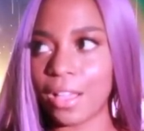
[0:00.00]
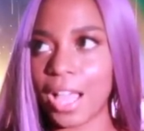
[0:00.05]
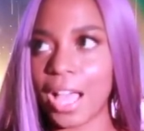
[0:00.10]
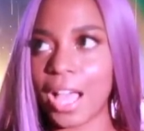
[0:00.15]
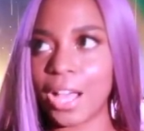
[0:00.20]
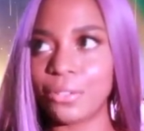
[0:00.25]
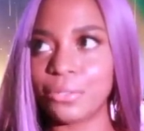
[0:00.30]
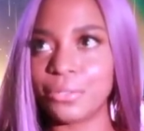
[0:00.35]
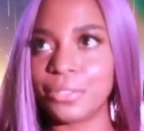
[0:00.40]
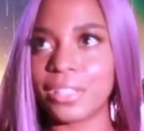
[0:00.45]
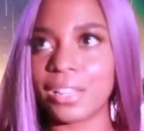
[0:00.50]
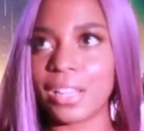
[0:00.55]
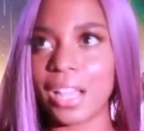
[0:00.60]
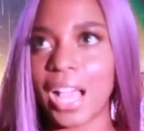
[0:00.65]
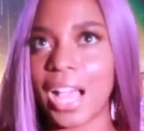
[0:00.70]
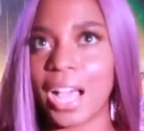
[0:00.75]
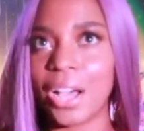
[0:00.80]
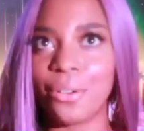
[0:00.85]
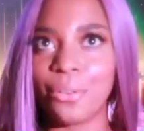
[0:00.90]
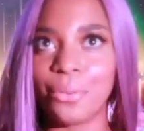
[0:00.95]
how
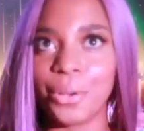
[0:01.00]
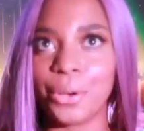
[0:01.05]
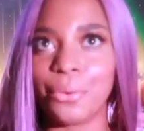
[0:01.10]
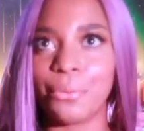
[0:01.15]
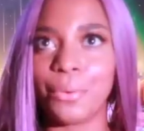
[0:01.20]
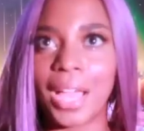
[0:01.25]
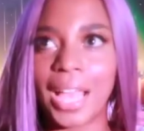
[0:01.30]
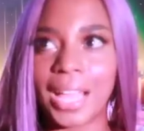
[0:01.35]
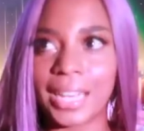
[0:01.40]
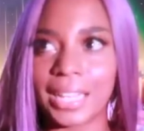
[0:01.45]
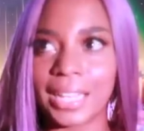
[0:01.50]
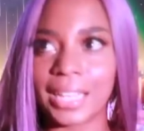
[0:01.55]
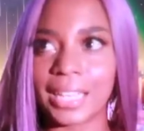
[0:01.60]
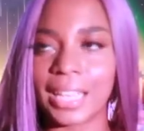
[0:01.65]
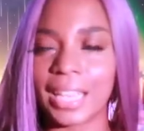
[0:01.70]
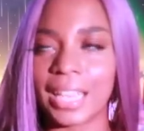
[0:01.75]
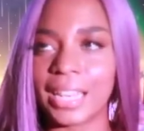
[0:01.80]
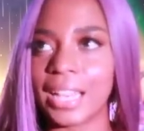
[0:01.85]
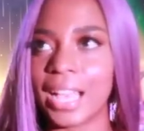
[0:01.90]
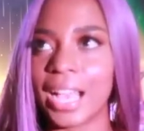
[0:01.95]
how
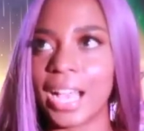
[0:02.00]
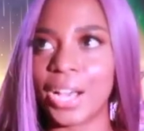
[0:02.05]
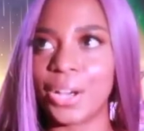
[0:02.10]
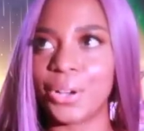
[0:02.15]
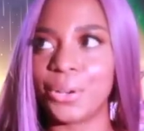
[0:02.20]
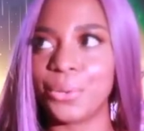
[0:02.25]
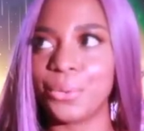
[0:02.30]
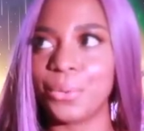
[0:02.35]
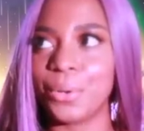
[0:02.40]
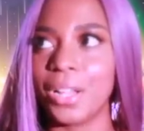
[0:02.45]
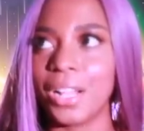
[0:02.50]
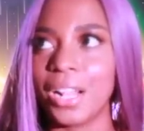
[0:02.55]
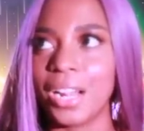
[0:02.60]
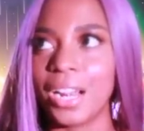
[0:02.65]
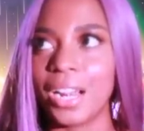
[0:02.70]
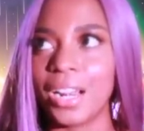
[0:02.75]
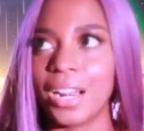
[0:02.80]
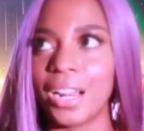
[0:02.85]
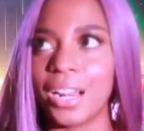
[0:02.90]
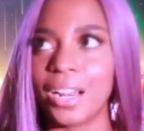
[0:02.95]
erratic and how
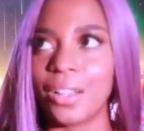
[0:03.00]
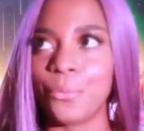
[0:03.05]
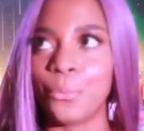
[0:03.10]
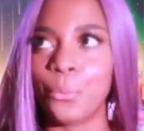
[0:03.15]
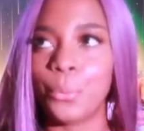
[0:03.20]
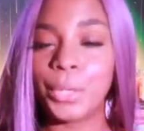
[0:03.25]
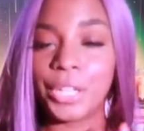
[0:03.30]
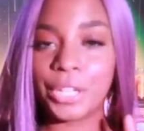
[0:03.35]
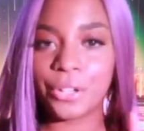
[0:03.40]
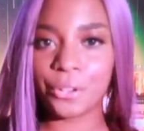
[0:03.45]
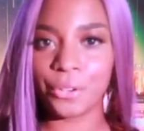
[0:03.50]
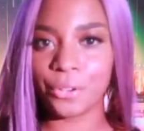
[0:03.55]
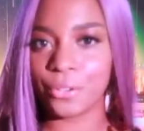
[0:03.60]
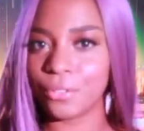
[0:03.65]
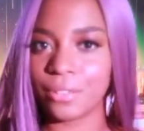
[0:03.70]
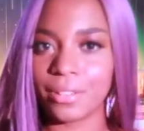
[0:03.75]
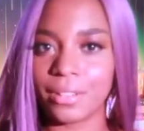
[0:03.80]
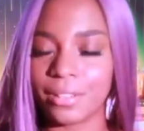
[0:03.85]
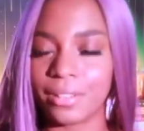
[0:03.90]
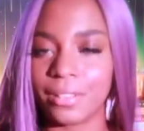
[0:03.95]

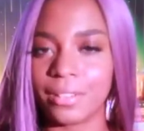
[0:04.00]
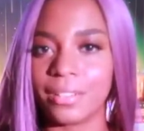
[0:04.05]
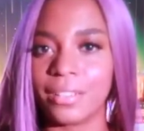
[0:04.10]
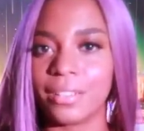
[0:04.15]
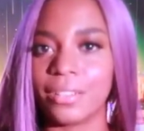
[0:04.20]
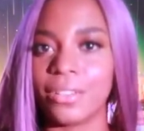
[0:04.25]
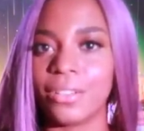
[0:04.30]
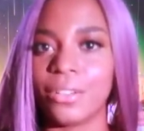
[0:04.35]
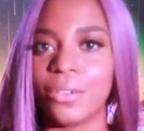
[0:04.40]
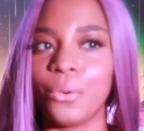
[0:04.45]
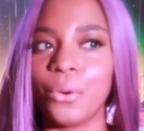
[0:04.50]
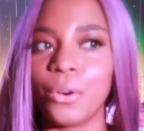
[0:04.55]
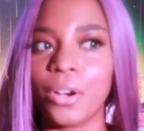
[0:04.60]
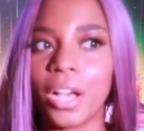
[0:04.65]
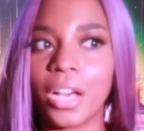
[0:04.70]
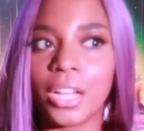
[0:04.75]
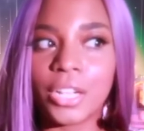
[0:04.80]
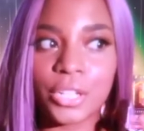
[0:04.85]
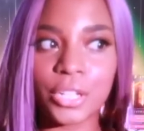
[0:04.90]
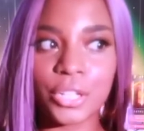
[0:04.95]
weird
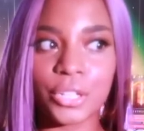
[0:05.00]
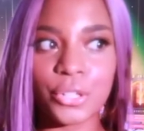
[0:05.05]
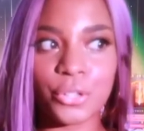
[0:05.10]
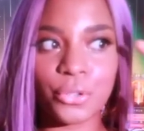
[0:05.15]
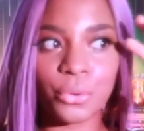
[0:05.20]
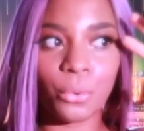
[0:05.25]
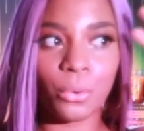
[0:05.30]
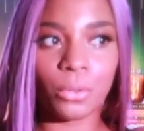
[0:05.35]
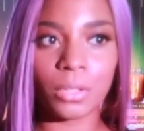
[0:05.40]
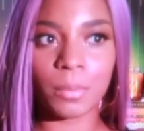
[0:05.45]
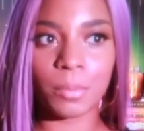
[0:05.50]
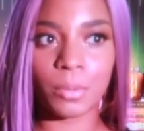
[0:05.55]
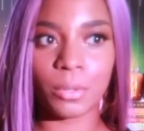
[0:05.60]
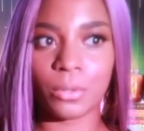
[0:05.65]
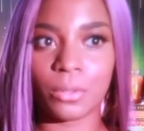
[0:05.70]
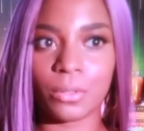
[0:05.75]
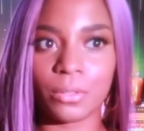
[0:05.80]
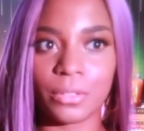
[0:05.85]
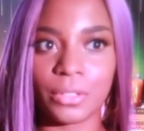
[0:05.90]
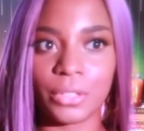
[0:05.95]
or
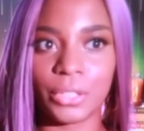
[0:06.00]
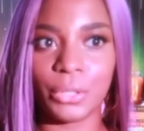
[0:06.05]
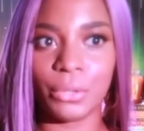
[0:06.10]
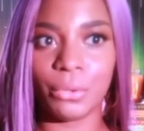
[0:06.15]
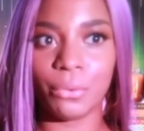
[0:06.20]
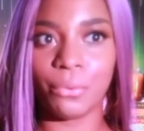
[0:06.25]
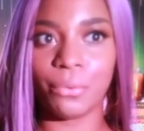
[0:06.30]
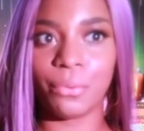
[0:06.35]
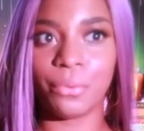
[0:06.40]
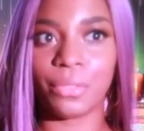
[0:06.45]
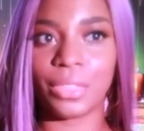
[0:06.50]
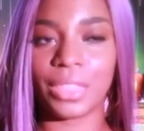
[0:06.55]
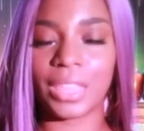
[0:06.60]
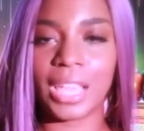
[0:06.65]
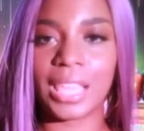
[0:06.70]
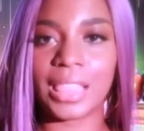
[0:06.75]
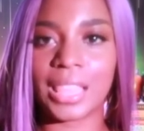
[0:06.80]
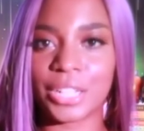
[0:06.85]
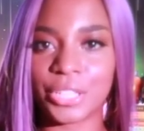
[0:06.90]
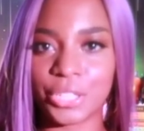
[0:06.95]
uncontrollable you
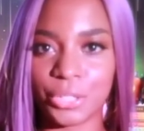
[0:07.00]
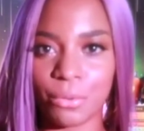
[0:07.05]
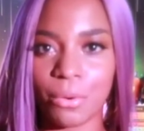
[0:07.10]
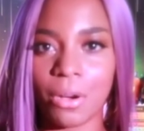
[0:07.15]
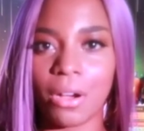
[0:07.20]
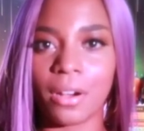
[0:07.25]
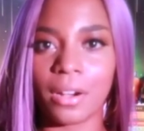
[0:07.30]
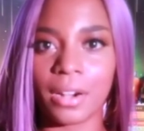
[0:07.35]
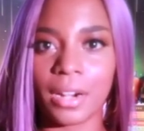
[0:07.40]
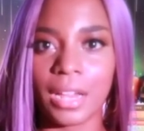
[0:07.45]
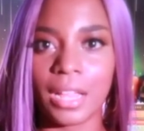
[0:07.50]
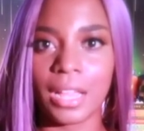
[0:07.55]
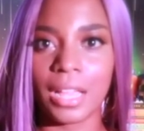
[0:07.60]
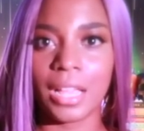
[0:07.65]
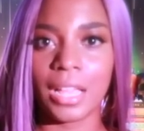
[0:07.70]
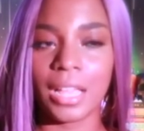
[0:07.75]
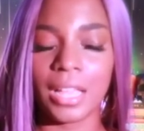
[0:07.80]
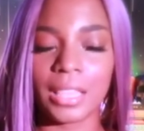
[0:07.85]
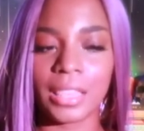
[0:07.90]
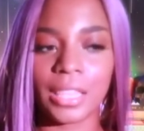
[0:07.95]
think that you are.
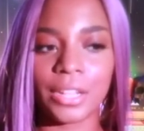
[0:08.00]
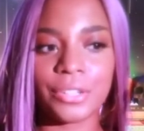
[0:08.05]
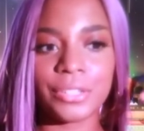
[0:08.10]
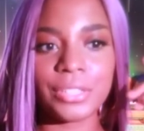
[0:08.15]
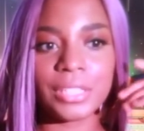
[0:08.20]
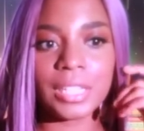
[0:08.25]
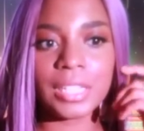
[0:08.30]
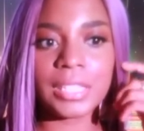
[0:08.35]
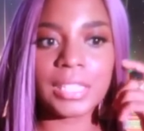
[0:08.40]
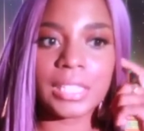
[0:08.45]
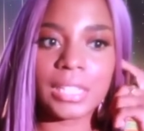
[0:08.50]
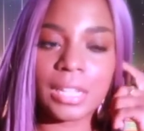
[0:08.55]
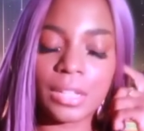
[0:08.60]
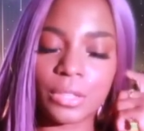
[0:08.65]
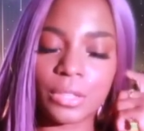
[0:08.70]
There's this